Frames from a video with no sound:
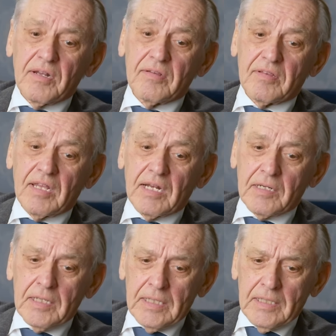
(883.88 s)
is that
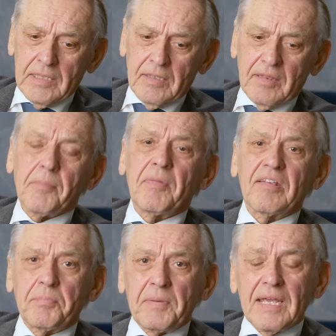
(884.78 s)
there
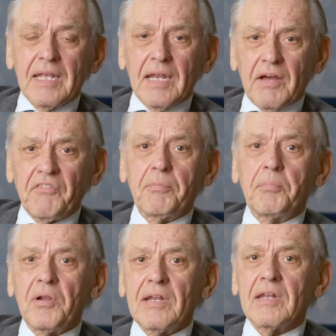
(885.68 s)
must be enough
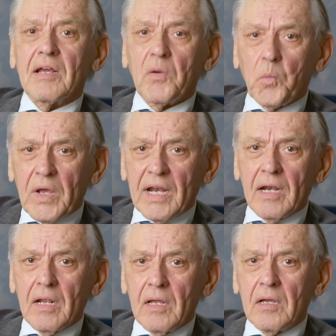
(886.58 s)
political
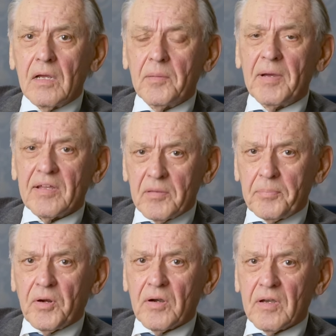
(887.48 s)
will among the
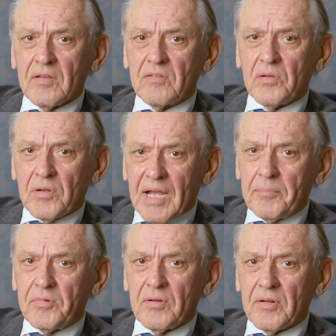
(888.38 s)
parties to
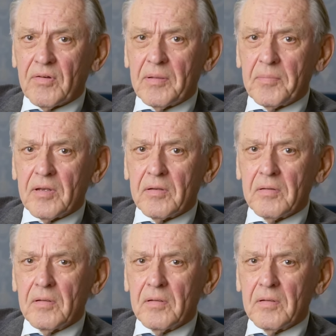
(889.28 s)
come to an agreement.